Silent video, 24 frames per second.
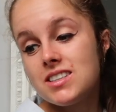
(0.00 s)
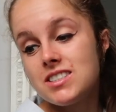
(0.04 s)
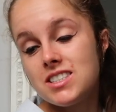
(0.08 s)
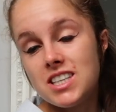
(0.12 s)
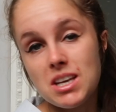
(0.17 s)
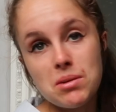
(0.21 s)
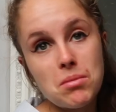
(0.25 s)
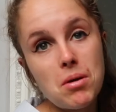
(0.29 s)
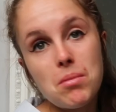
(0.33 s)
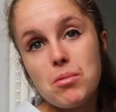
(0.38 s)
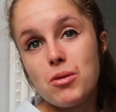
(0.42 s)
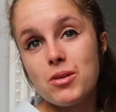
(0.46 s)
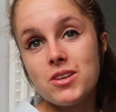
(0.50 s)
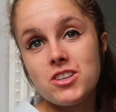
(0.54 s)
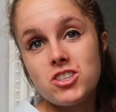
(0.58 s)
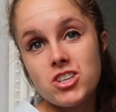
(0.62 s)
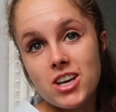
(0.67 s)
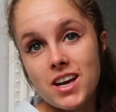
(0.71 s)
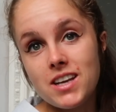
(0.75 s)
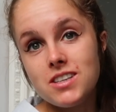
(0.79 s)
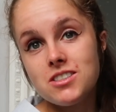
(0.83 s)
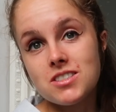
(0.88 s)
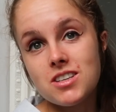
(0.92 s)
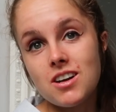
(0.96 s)
Seeing my body
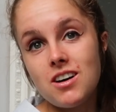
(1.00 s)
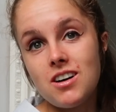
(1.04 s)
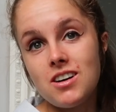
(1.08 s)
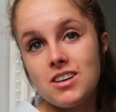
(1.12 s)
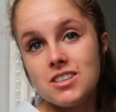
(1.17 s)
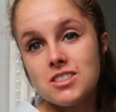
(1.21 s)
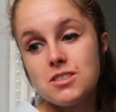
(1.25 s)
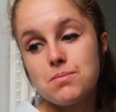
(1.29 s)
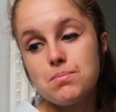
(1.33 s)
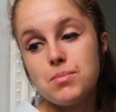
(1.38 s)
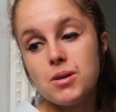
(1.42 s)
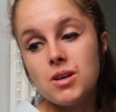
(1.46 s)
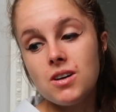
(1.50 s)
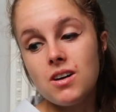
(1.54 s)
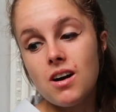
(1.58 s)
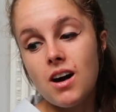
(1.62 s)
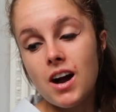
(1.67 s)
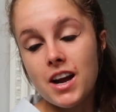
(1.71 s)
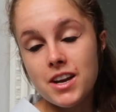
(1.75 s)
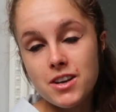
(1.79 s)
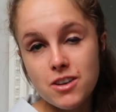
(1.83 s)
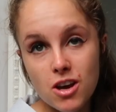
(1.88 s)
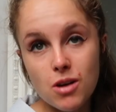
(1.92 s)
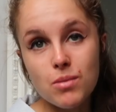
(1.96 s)
change is hard, but
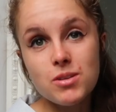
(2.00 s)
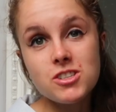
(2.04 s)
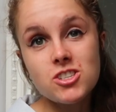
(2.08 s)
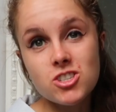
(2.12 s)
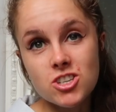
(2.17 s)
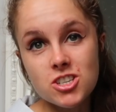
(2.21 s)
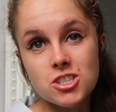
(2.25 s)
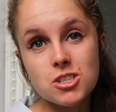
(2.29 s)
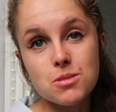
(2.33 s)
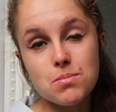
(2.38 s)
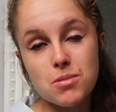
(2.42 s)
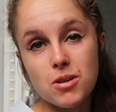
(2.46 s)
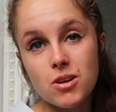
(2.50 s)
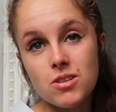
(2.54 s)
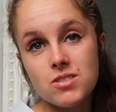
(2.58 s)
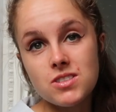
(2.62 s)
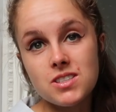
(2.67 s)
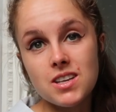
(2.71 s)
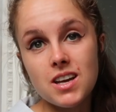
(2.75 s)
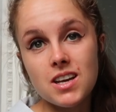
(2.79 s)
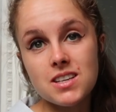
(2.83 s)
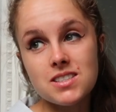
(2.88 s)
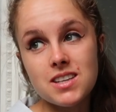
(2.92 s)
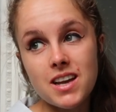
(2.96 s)
I know it's just a
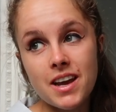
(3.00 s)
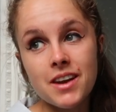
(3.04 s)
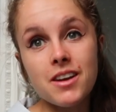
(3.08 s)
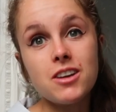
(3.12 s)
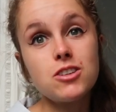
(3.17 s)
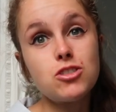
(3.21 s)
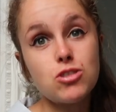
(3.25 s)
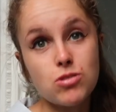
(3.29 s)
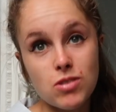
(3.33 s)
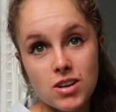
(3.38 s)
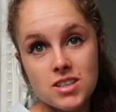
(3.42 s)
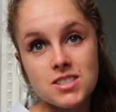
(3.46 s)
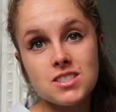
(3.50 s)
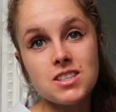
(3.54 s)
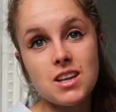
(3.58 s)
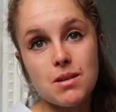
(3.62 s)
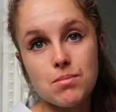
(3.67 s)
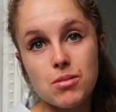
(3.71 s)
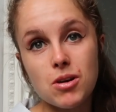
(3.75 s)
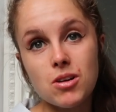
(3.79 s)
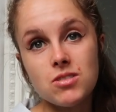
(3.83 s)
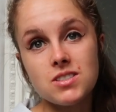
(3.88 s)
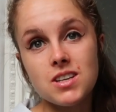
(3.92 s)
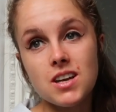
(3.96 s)
process, and I trust
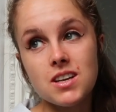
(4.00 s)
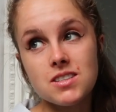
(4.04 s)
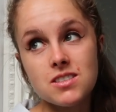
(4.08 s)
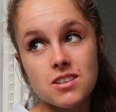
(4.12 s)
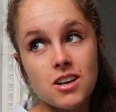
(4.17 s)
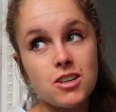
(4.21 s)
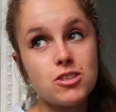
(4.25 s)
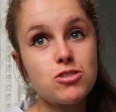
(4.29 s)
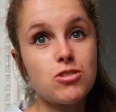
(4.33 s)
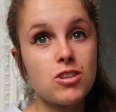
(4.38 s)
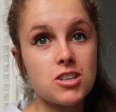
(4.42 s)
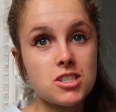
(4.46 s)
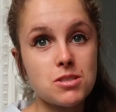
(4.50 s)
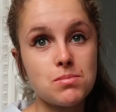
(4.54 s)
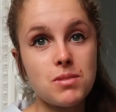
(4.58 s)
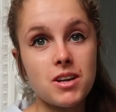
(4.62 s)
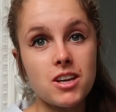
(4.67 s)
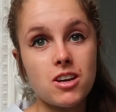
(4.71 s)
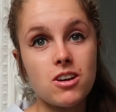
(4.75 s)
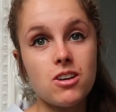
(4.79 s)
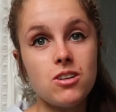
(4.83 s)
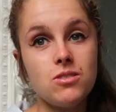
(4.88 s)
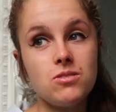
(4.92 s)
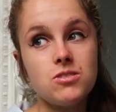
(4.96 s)
that process. I trust
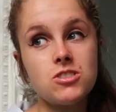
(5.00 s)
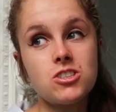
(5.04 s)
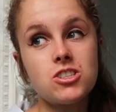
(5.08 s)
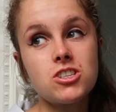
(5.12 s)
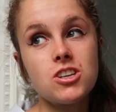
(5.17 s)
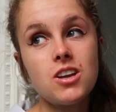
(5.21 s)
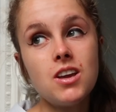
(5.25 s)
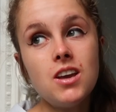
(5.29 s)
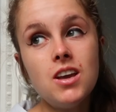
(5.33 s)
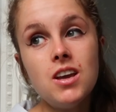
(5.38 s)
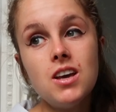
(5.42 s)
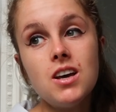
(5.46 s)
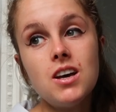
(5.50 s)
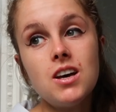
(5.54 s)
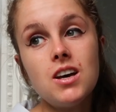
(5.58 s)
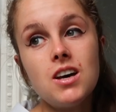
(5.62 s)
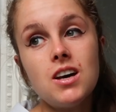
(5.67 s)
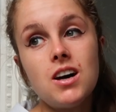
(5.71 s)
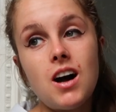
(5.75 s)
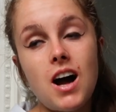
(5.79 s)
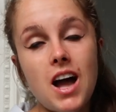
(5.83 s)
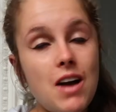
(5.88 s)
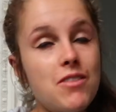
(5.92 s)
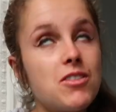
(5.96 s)
my coach.
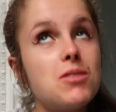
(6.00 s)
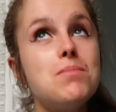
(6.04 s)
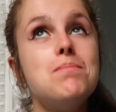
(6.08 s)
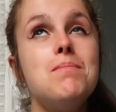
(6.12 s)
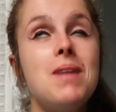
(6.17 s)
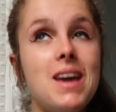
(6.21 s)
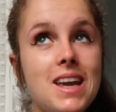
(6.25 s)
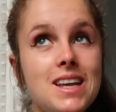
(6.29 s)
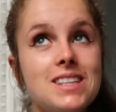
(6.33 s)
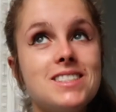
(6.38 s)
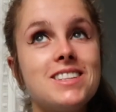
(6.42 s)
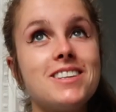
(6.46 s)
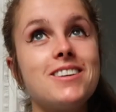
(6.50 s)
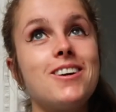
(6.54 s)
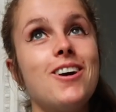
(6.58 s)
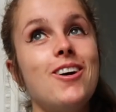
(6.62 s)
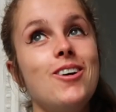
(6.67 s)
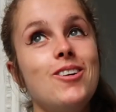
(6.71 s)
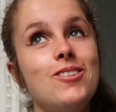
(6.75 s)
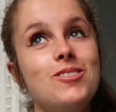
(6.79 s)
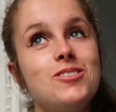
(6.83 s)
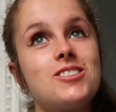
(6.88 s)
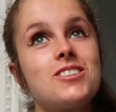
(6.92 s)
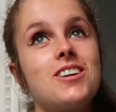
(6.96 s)
I have an amazing
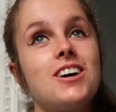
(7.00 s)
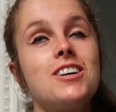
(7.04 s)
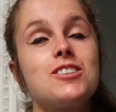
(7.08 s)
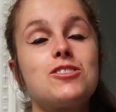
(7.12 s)
coach.